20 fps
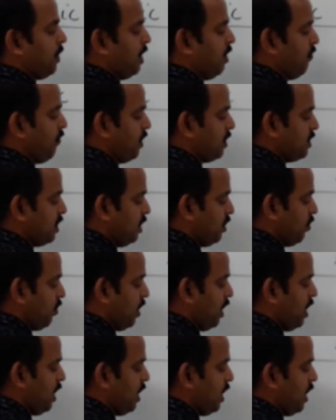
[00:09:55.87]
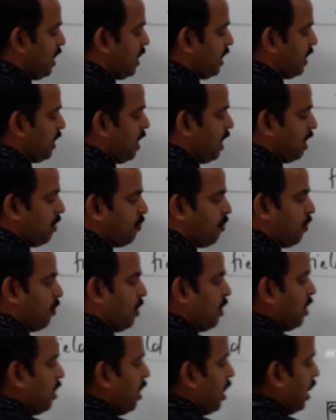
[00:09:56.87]
and fix it on a
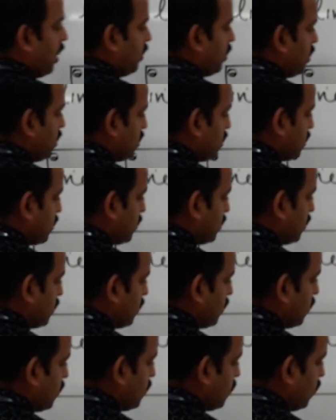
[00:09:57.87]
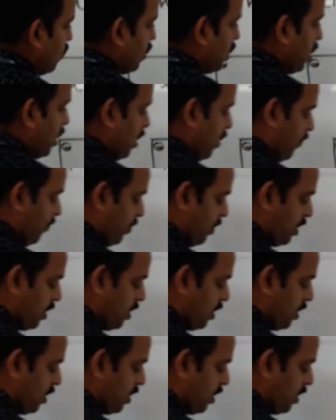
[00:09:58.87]
cardboard like this. Okay.